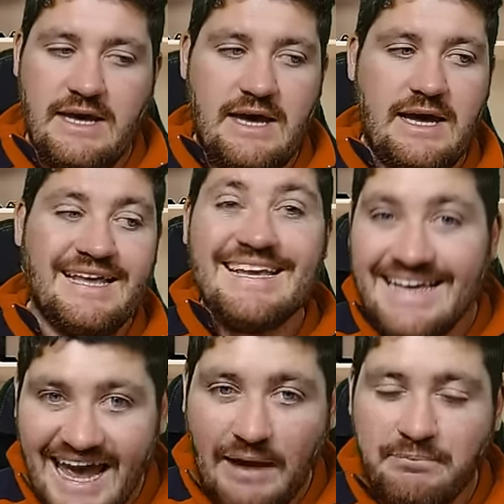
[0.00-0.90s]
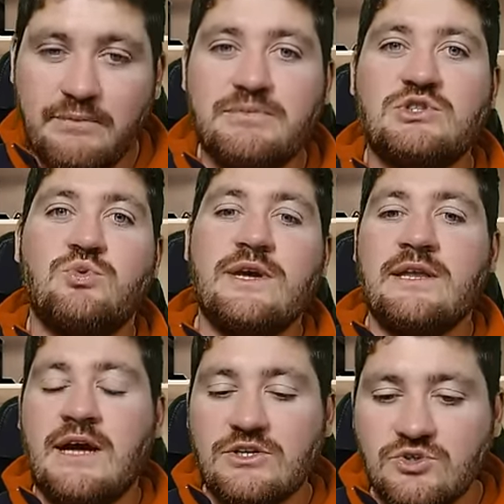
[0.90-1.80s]
uh, gap between
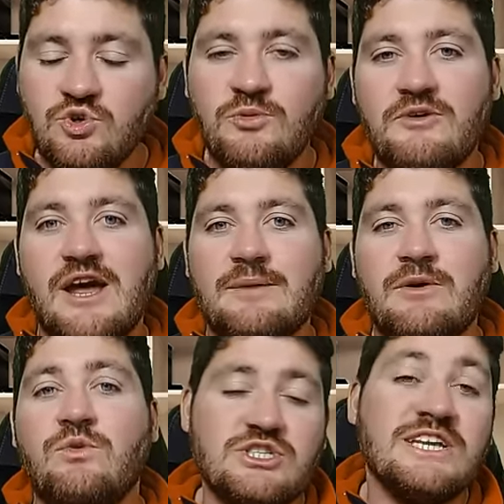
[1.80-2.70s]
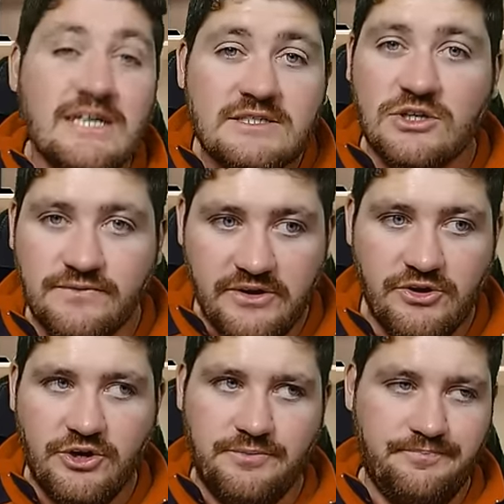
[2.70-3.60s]
our schoolwear rugby, which is still very
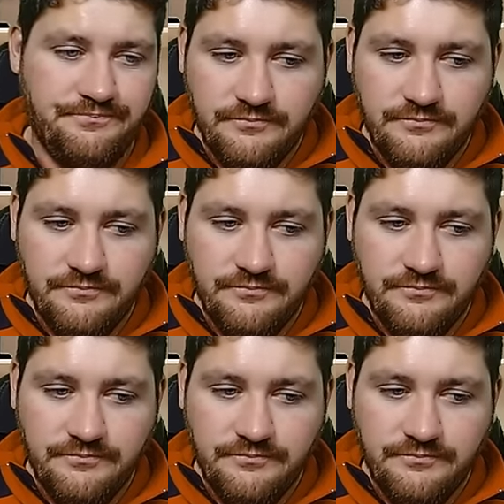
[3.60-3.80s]
good.